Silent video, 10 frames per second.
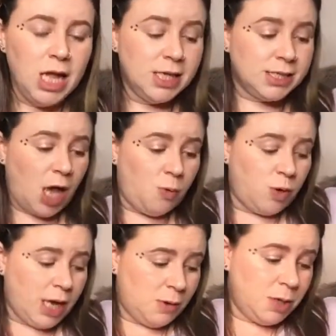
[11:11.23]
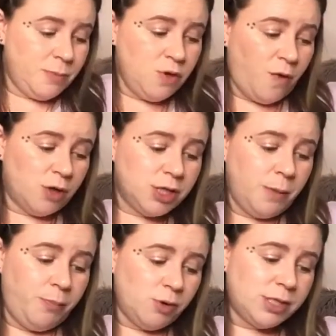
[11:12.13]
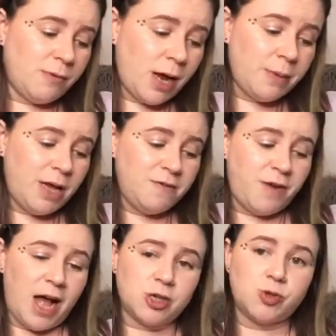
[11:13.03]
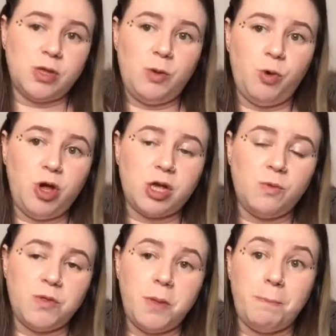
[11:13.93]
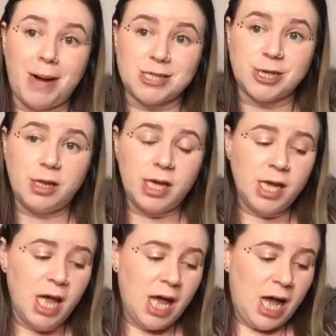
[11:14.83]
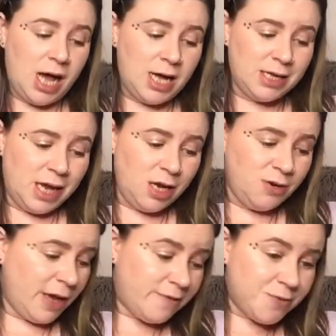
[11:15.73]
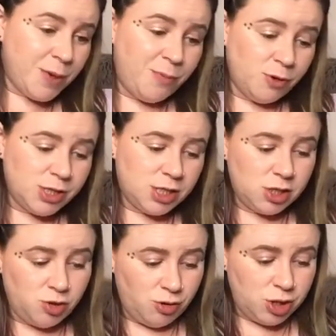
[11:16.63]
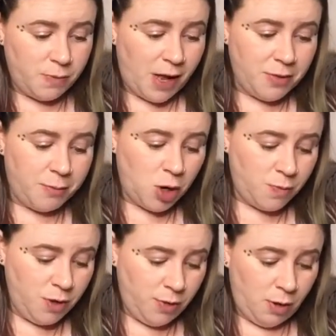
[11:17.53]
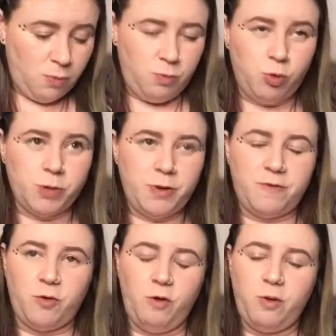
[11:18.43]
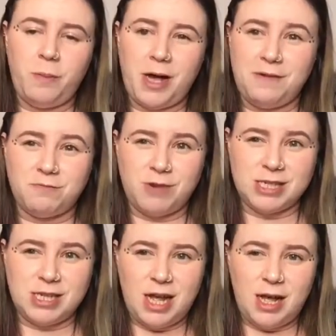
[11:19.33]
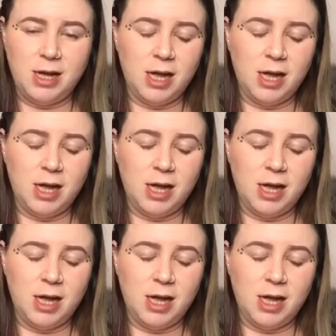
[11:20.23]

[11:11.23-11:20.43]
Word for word: So we're now going to move on to the books I recommend for actually working with them magically. Um, I only have three books to talk to you about at the moment. There would have been a fourth one, but I haven't read it yet